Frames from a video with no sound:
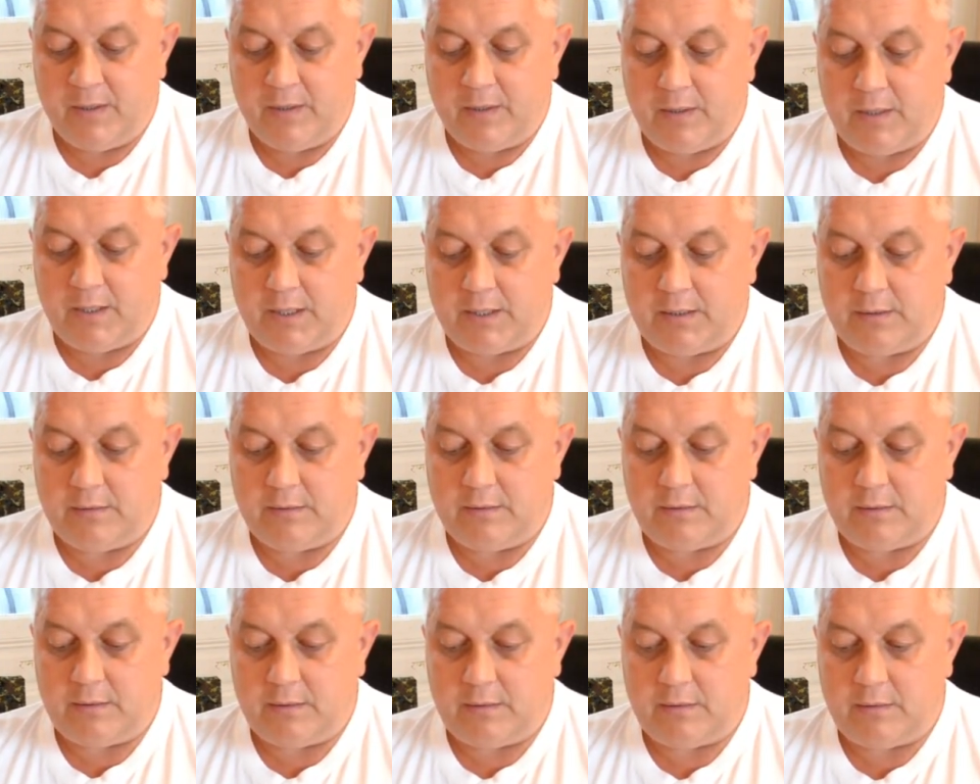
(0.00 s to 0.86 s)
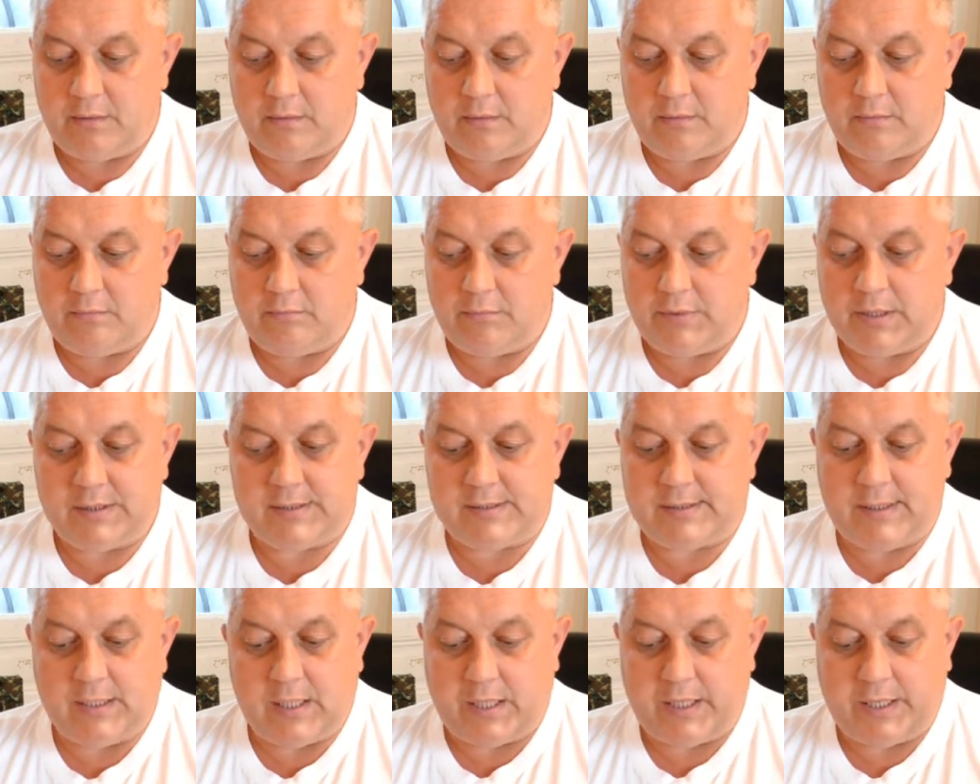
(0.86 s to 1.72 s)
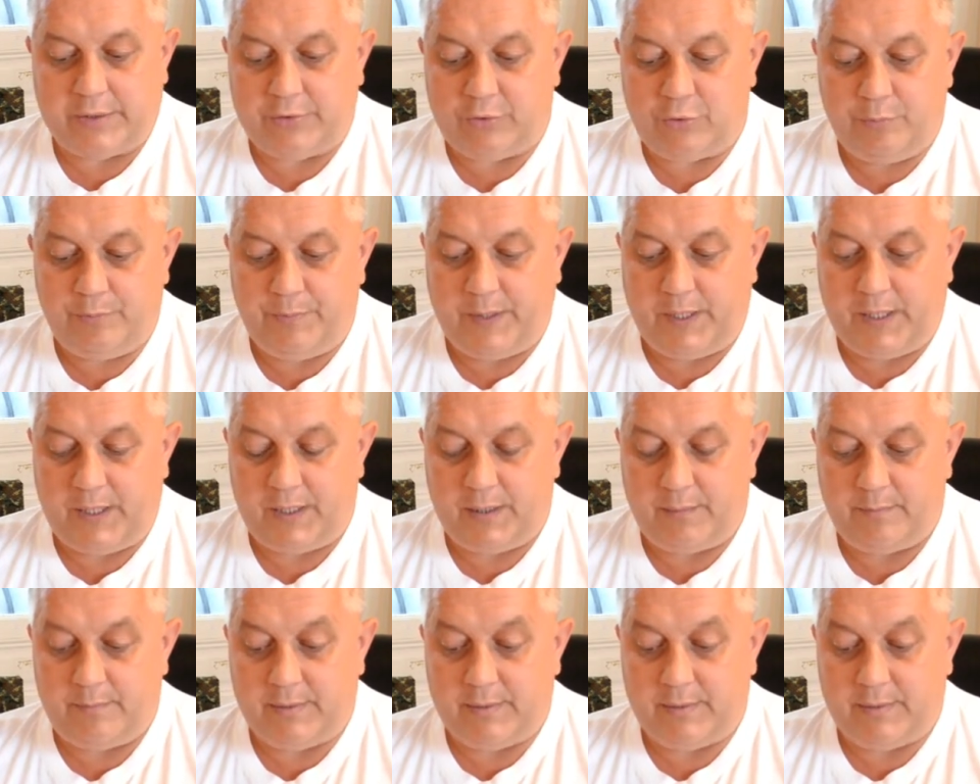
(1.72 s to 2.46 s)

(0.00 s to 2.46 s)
And uh, then still I had to pay.